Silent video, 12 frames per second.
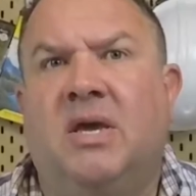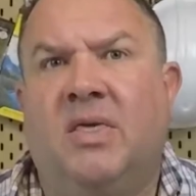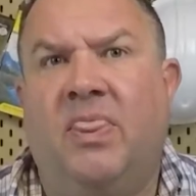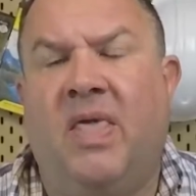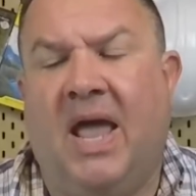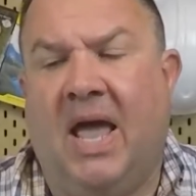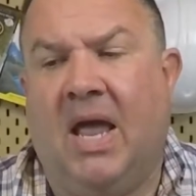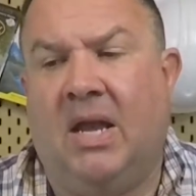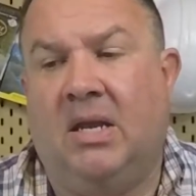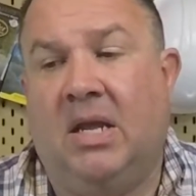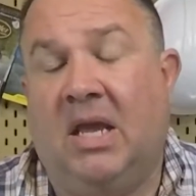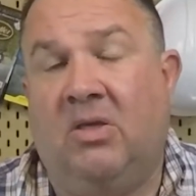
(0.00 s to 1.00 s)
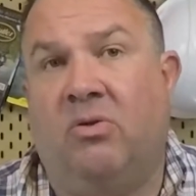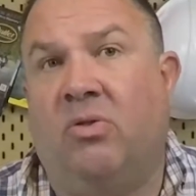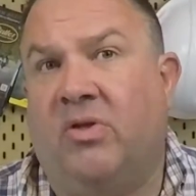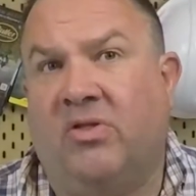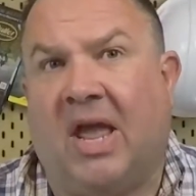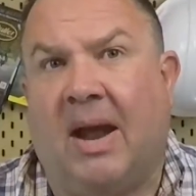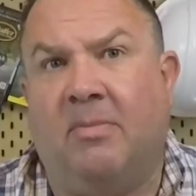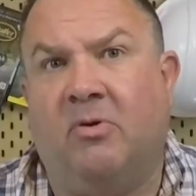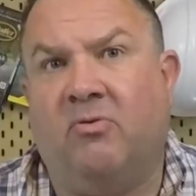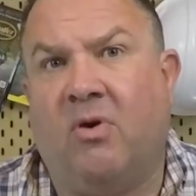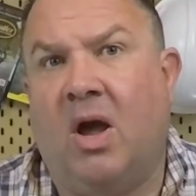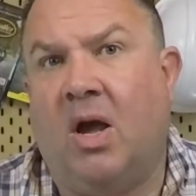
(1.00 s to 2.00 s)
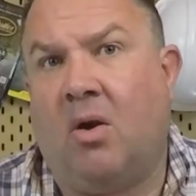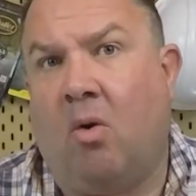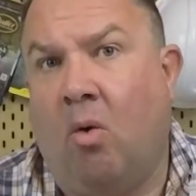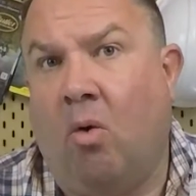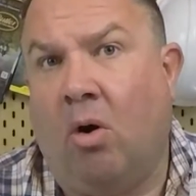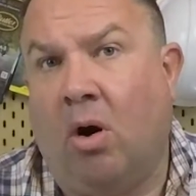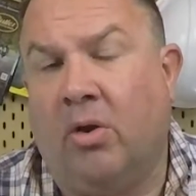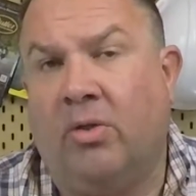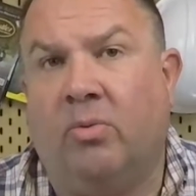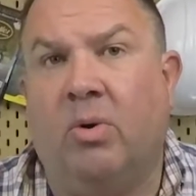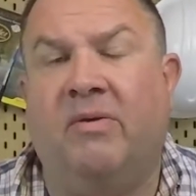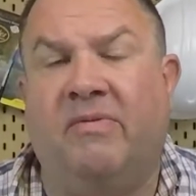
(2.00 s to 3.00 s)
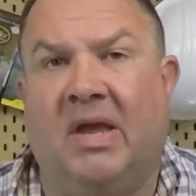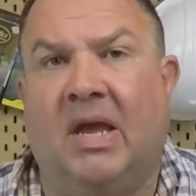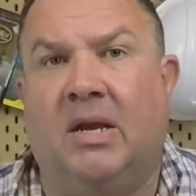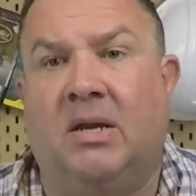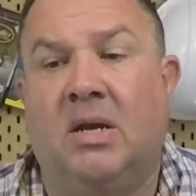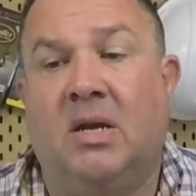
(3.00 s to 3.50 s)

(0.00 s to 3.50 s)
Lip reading: than either the Cybertruck or the Rivian.